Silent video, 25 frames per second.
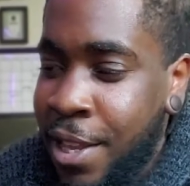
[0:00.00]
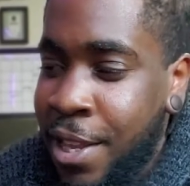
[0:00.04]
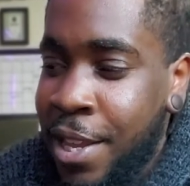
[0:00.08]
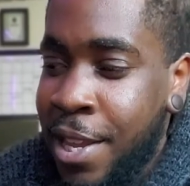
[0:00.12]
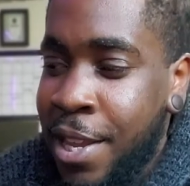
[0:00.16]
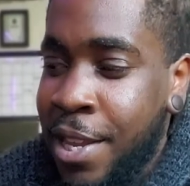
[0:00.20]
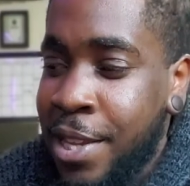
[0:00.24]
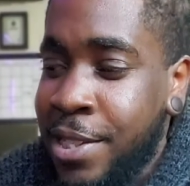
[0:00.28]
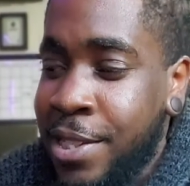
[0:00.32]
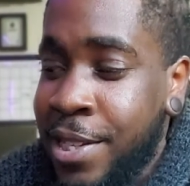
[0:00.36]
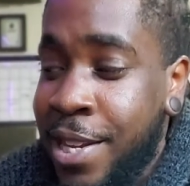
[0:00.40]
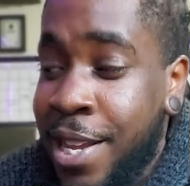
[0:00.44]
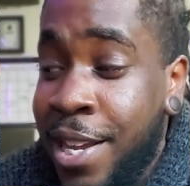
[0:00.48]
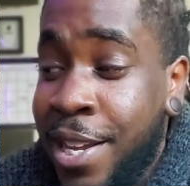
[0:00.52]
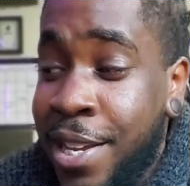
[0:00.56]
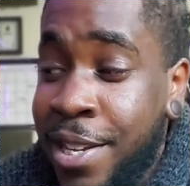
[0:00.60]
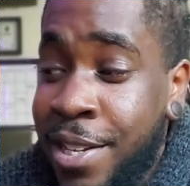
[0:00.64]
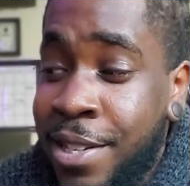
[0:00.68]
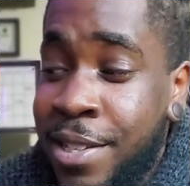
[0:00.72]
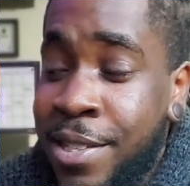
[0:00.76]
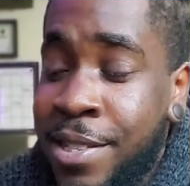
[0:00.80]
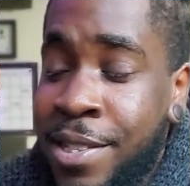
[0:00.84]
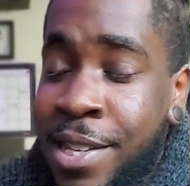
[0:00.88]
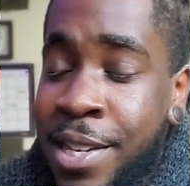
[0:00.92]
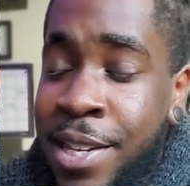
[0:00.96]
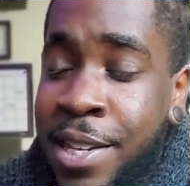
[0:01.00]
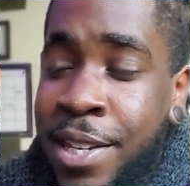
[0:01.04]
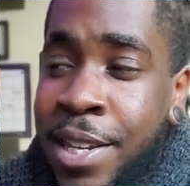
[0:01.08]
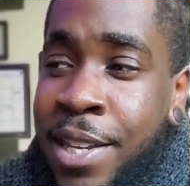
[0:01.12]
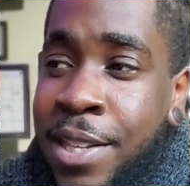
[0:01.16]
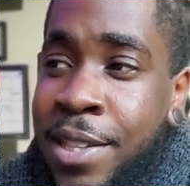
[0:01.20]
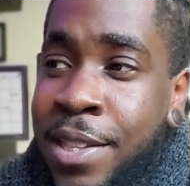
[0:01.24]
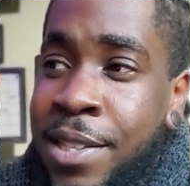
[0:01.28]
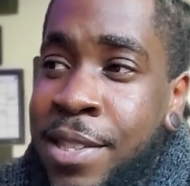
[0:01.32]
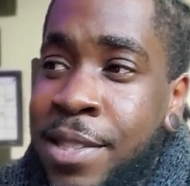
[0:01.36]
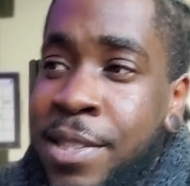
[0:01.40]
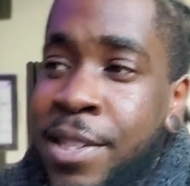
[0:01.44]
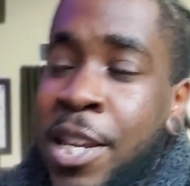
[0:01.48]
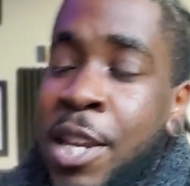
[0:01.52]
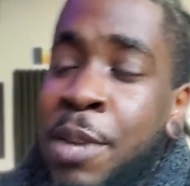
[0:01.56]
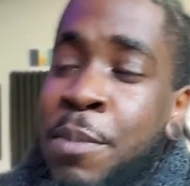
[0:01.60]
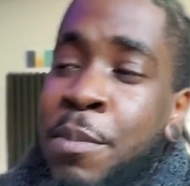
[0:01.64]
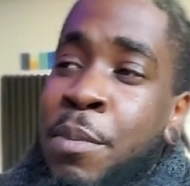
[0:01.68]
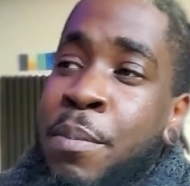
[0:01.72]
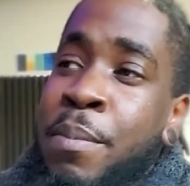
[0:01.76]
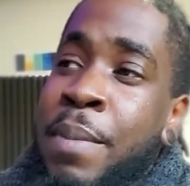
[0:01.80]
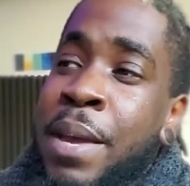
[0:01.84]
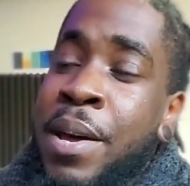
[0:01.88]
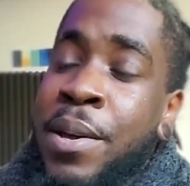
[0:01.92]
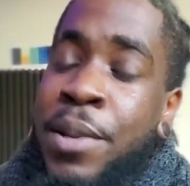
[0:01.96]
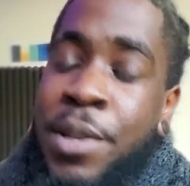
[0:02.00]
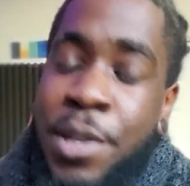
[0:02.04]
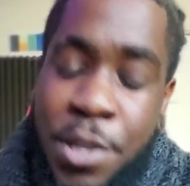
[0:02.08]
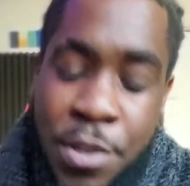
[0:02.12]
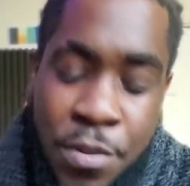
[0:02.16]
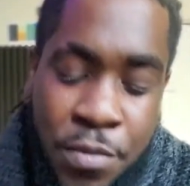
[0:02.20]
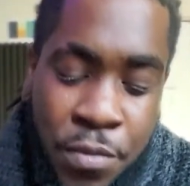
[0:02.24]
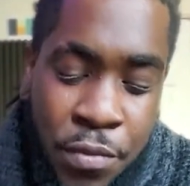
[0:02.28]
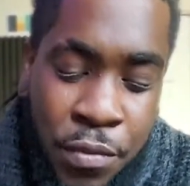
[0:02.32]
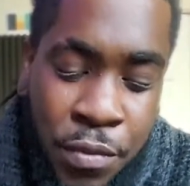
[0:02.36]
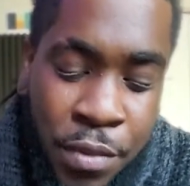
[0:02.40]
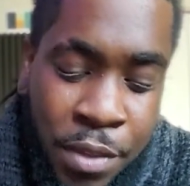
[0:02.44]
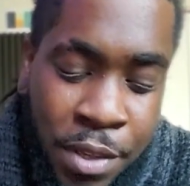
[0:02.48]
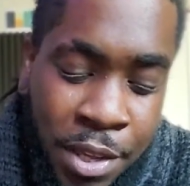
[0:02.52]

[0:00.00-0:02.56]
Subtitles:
is not going to get the same amount of